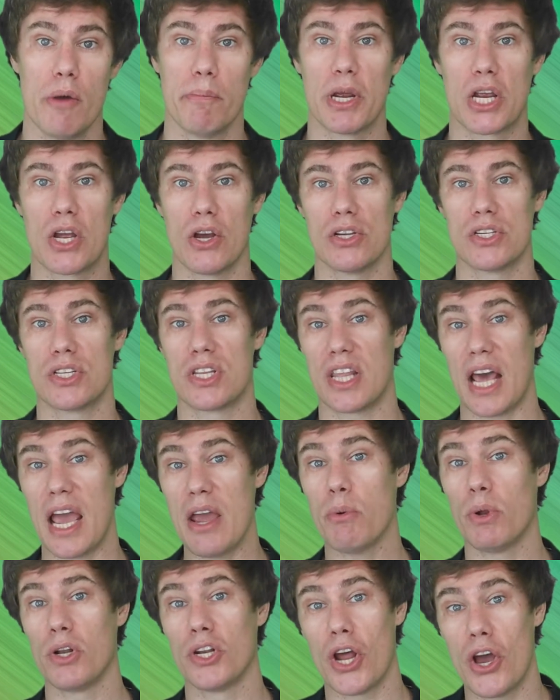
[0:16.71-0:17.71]
because
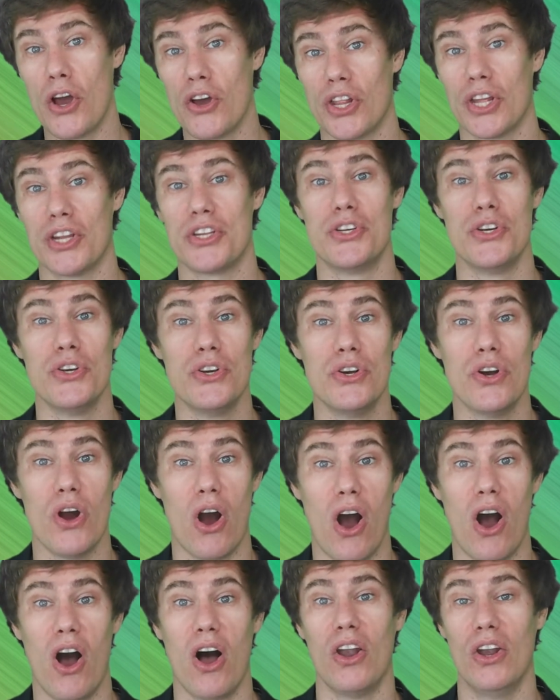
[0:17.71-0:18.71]
they will know that
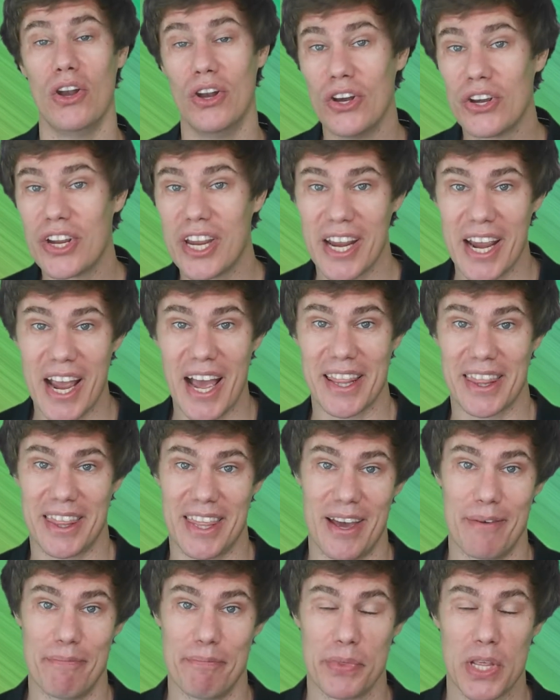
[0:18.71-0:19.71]
you are looking at
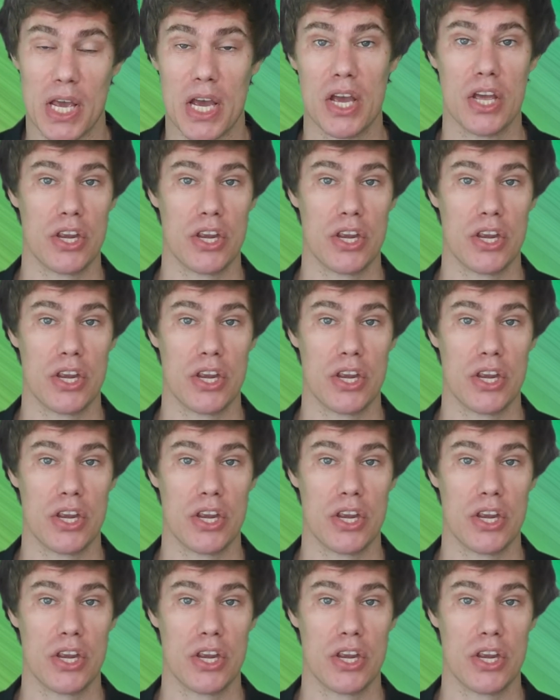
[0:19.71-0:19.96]
them.